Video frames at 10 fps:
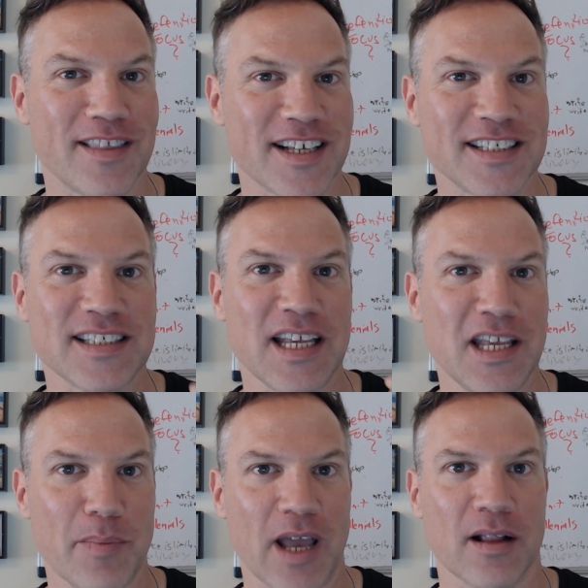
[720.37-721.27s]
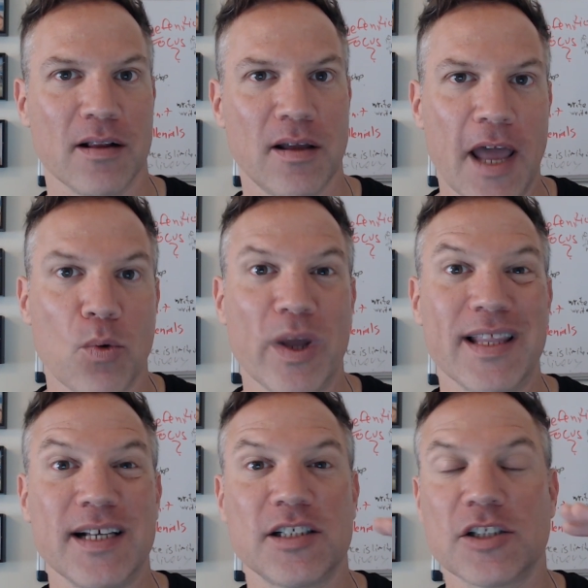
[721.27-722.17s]
this email. And when
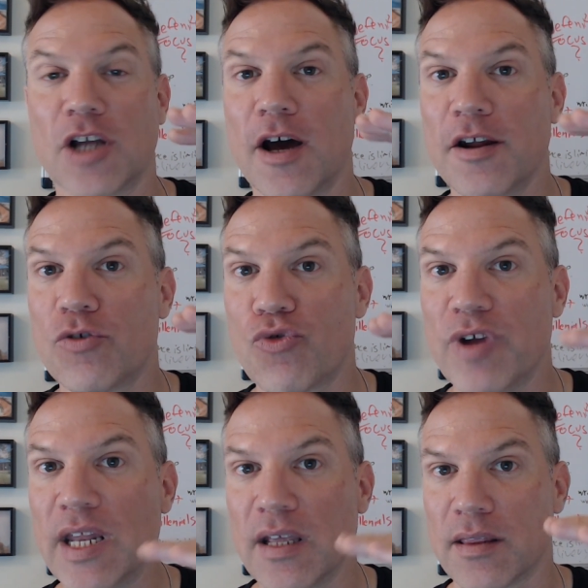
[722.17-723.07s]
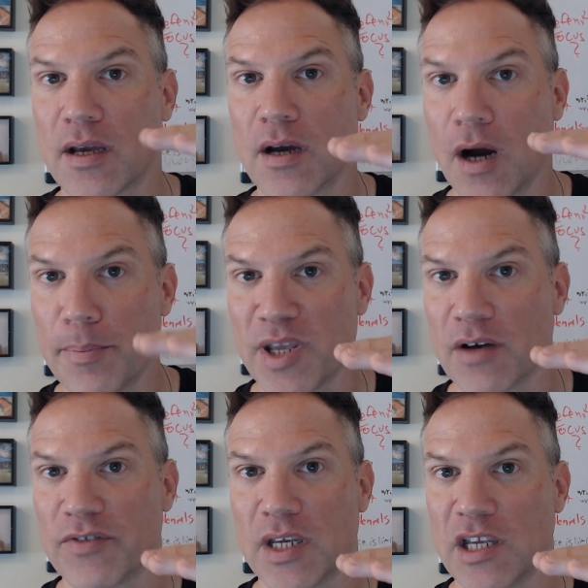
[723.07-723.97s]
they started reading the copy
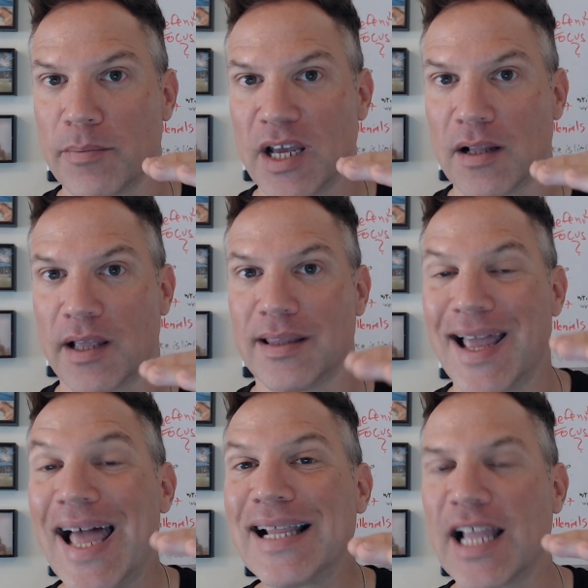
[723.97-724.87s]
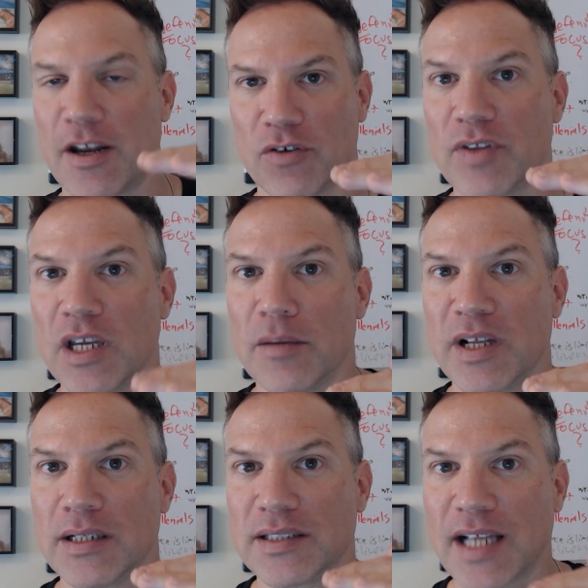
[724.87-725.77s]
of the email and the headline of the email,
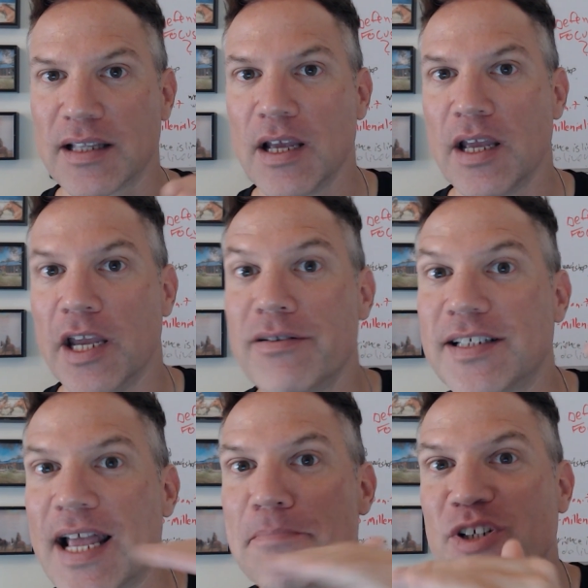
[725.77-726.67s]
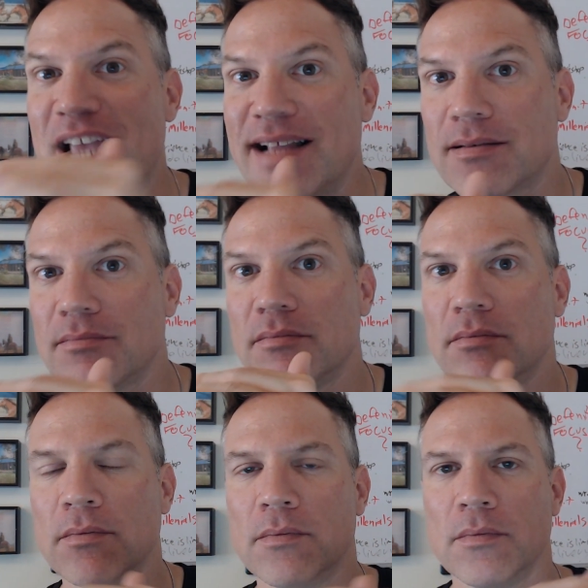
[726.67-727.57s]
it's not, here's 10%.
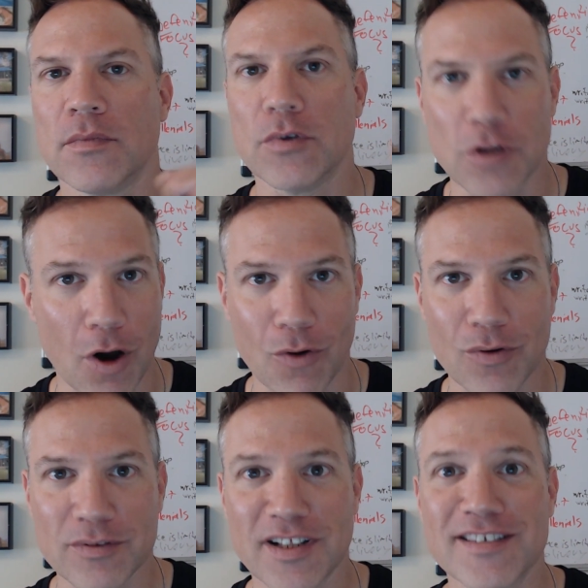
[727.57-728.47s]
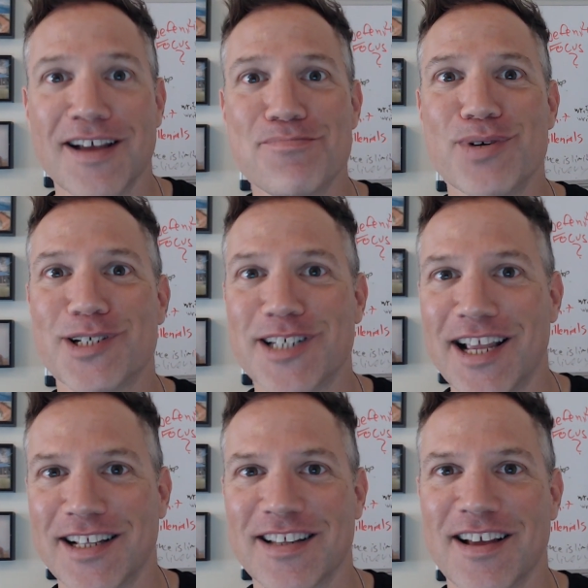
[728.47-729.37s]
No, the
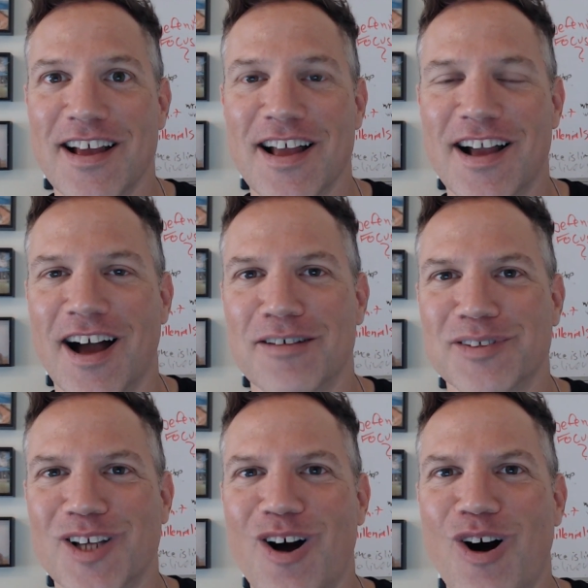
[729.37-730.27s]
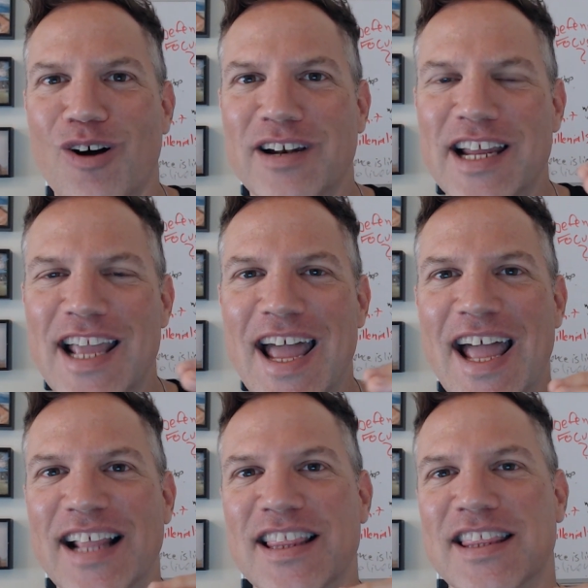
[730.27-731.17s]
10% comes only
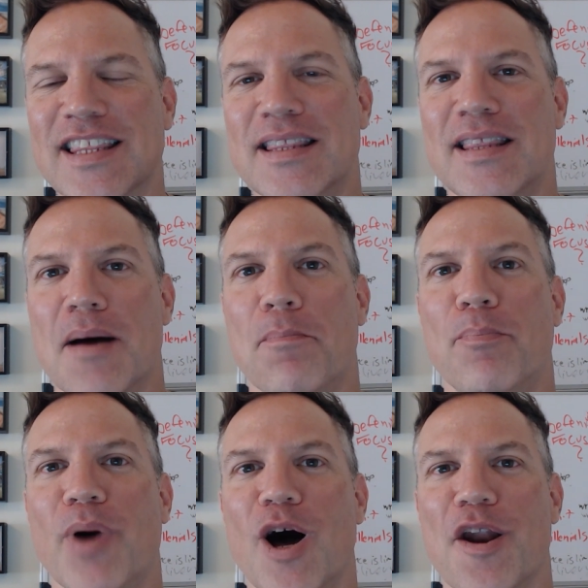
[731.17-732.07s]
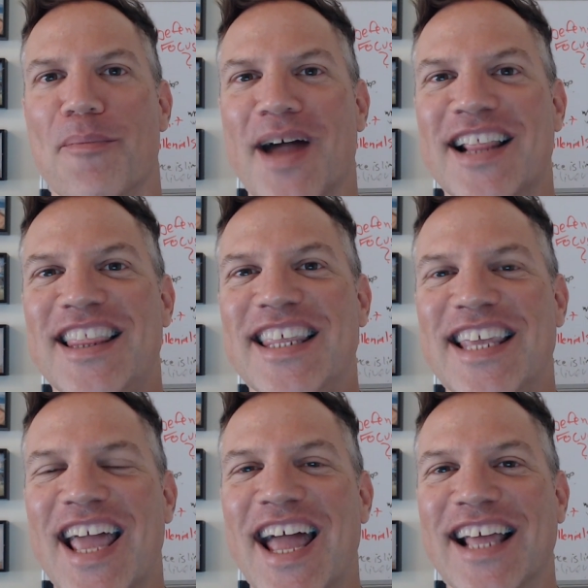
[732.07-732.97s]
at the bottom, at the
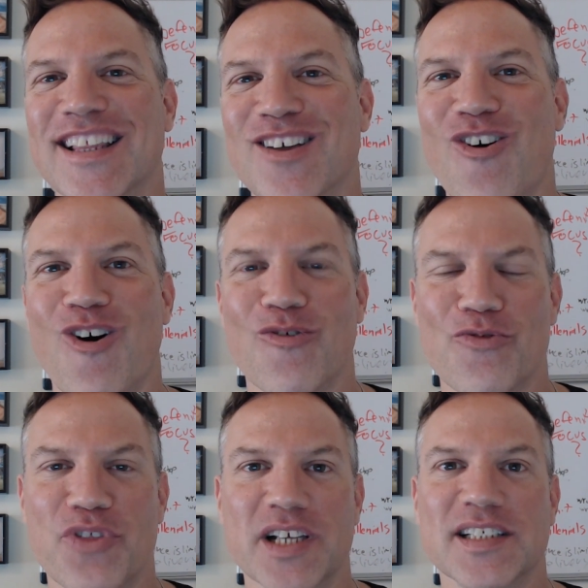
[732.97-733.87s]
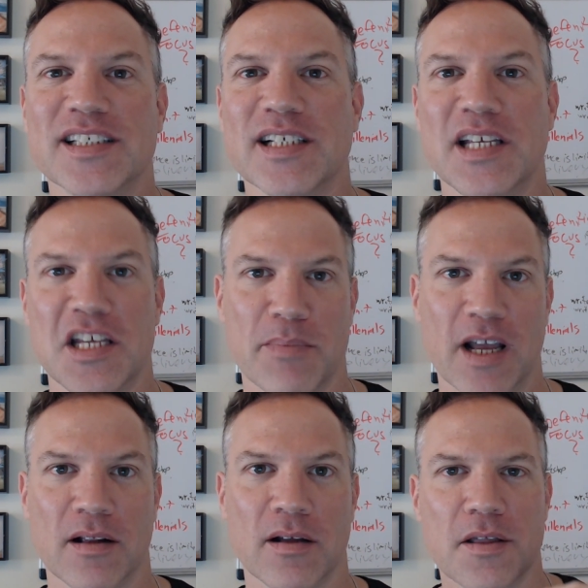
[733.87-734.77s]
end of this
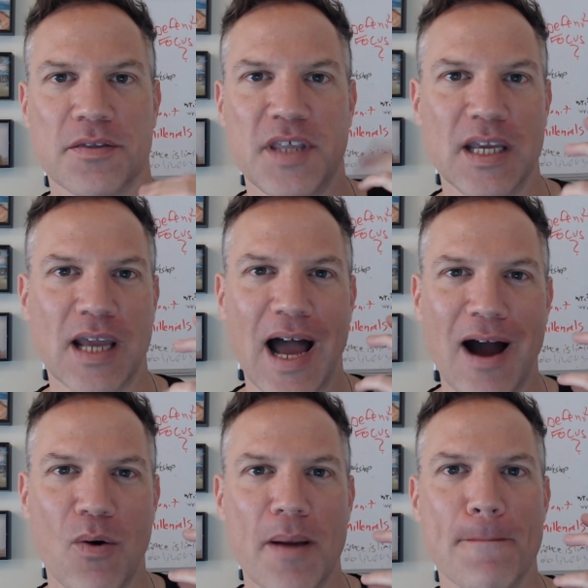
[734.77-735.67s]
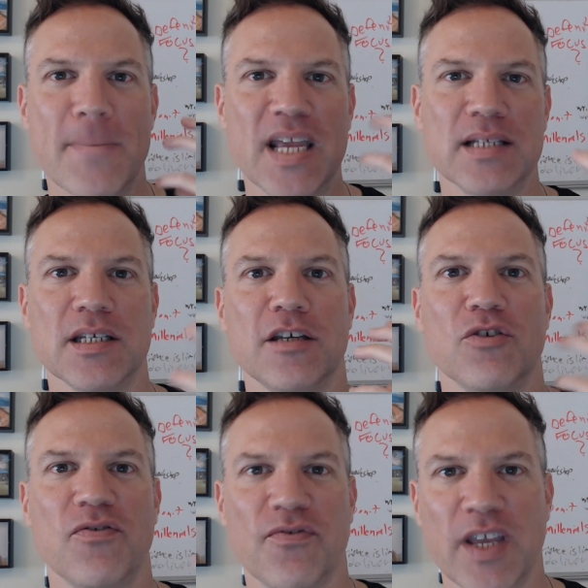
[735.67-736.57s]
email. Think how amazing you
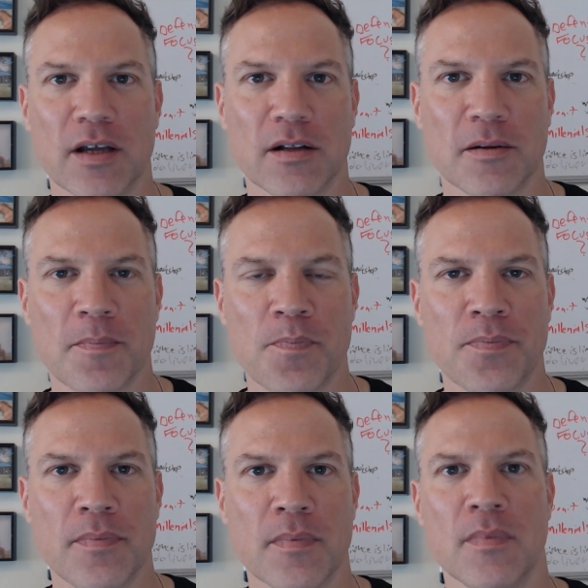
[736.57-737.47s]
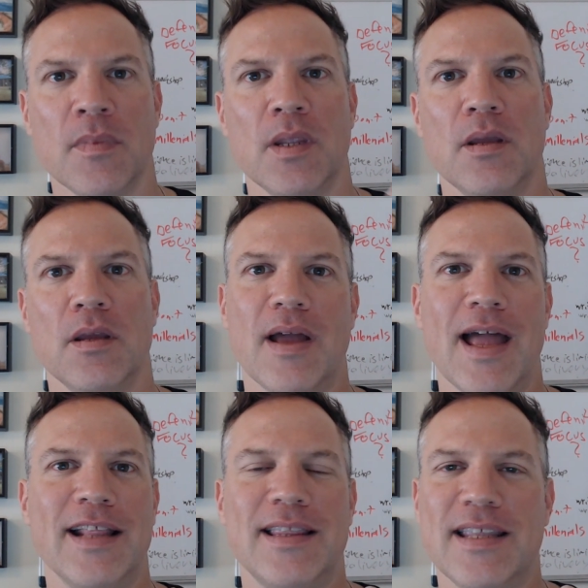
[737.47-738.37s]
feel
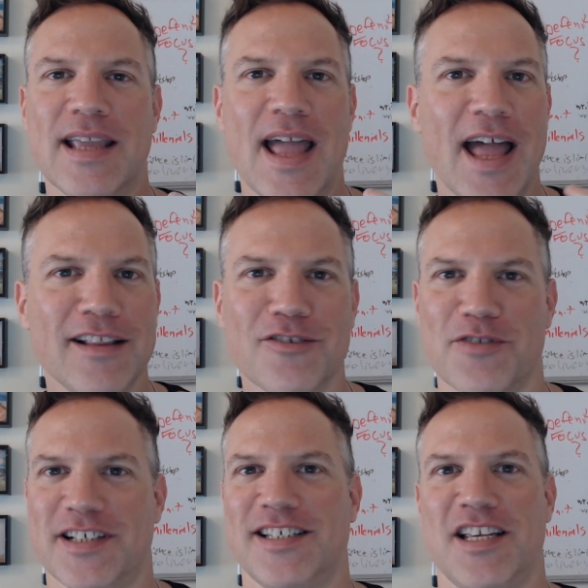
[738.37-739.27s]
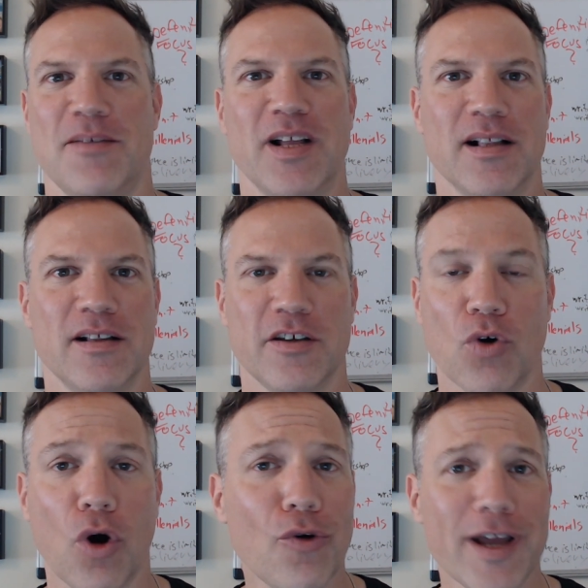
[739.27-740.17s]
at the end of this email. You
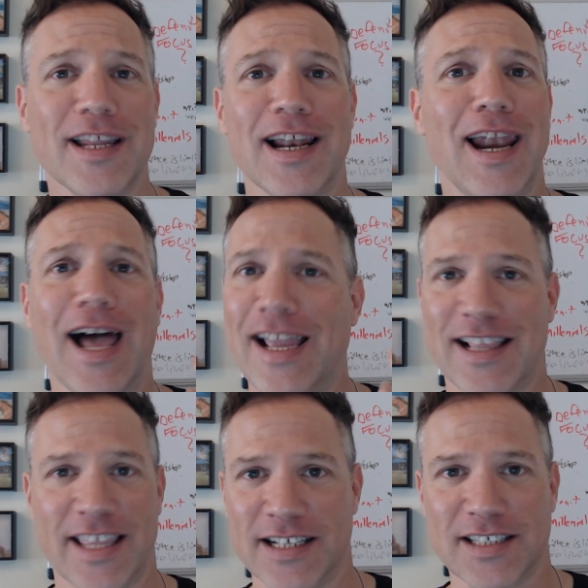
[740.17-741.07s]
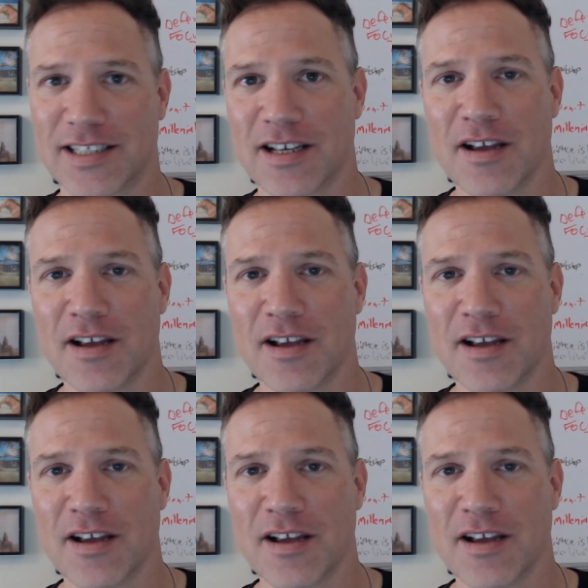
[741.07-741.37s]
already like this